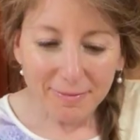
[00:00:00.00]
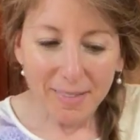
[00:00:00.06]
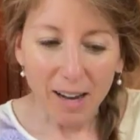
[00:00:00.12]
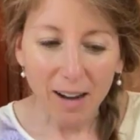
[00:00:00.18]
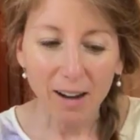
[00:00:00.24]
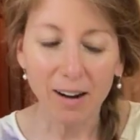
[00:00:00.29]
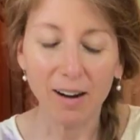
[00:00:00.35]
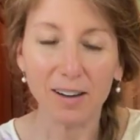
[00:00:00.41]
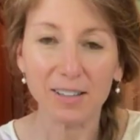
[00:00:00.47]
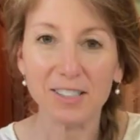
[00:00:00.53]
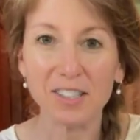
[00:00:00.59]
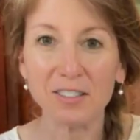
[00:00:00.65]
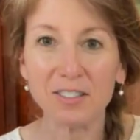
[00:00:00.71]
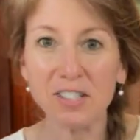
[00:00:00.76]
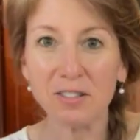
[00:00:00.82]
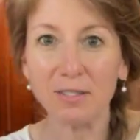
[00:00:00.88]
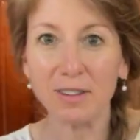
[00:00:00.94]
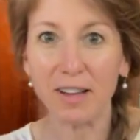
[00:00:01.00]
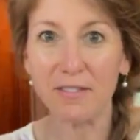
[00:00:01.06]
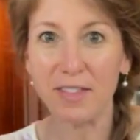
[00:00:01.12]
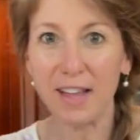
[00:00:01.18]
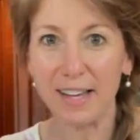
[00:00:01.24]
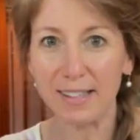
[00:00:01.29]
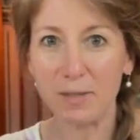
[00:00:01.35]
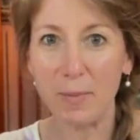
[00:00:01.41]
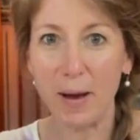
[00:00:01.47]
Oh, don't you love
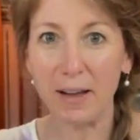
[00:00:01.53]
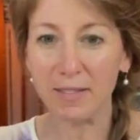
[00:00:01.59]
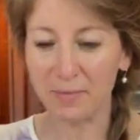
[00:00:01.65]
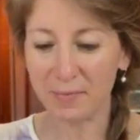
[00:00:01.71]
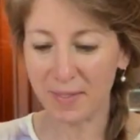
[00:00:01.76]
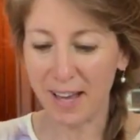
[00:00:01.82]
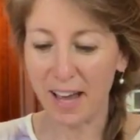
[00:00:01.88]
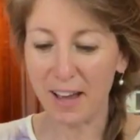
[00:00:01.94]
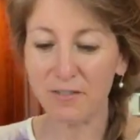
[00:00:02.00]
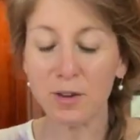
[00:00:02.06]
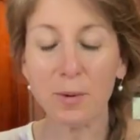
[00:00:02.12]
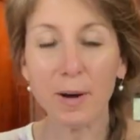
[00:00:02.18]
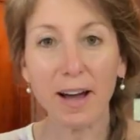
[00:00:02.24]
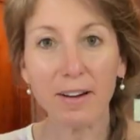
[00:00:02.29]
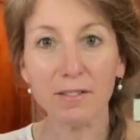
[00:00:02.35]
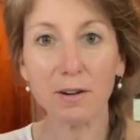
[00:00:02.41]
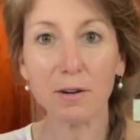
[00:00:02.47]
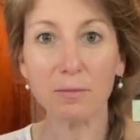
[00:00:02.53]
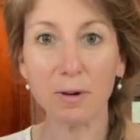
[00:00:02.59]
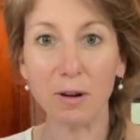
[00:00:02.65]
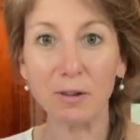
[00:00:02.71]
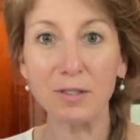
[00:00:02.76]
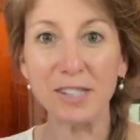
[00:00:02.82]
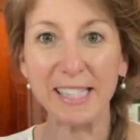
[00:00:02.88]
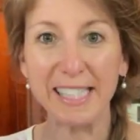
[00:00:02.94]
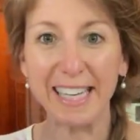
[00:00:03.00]
that smell? Have you ever
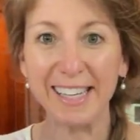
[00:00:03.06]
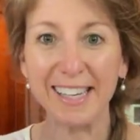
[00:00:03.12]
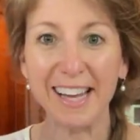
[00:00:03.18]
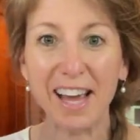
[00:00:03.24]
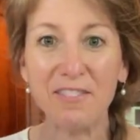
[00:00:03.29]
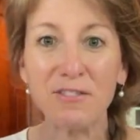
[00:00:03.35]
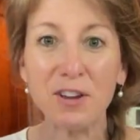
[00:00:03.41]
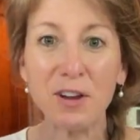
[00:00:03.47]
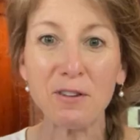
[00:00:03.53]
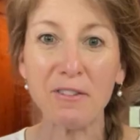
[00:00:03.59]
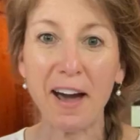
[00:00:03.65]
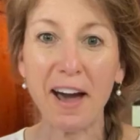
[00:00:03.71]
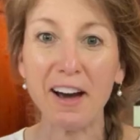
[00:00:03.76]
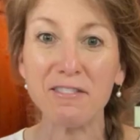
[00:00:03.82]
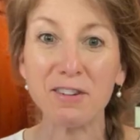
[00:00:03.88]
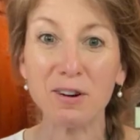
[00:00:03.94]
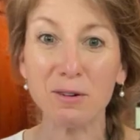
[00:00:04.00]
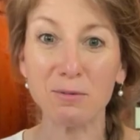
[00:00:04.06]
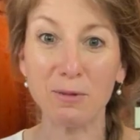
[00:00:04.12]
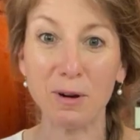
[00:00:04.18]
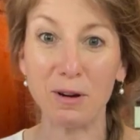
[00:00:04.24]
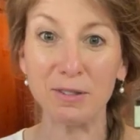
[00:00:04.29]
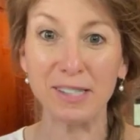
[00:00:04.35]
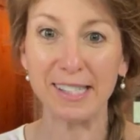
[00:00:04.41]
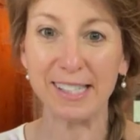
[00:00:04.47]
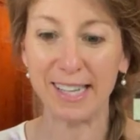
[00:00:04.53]
roasted? If you've ever
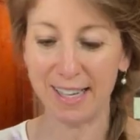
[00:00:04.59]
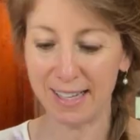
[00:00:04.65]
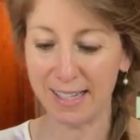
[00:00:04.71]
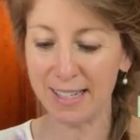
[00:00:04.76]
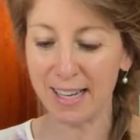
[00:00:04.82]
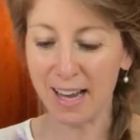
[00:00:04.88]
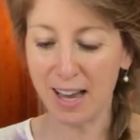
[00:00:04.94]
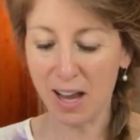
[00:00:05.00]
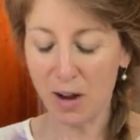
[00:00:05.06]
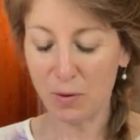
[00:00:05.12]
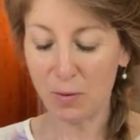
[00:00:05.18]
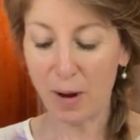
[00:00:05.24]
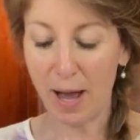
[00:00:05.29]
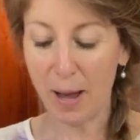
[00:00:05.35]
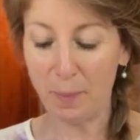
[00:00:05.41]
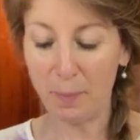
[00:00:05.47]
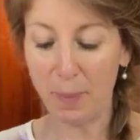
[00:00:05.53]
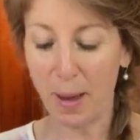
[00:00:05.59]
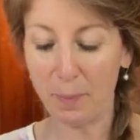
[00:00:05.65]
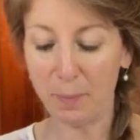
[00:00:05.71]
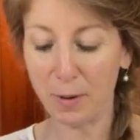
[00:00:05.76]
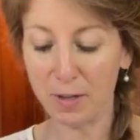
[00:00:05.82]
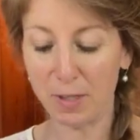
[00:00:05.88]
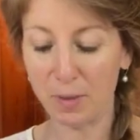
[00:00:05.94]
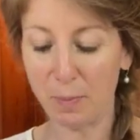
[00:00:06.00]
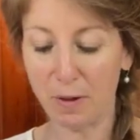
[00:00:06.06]
roasted
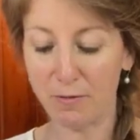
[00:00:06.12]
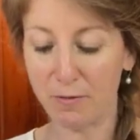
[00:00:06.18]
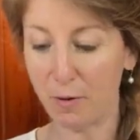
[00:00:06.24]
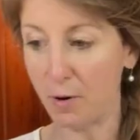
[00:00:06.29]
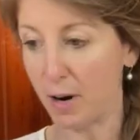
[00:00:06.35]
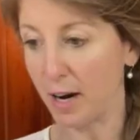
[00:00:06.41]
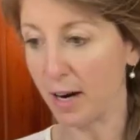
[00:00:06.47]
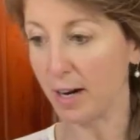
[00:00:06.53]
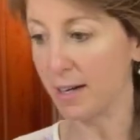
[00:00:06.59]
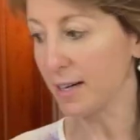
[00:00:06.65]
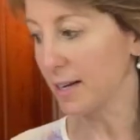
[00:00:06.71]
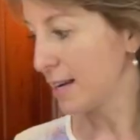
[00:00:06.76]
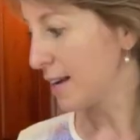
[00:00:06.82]
peppers before,